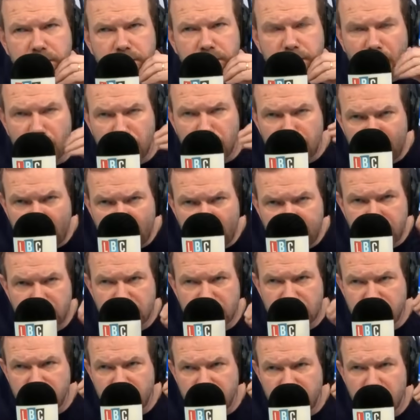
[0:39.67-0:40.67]
No, the
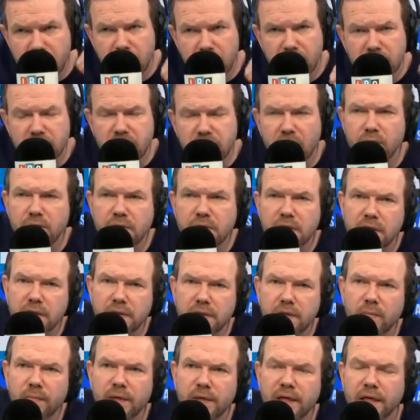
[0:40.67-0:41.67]
evidence for her
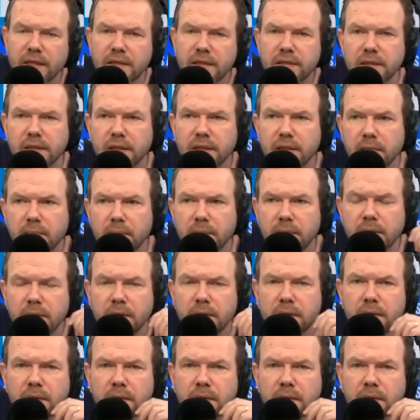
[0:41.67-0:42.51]
totally dominating him.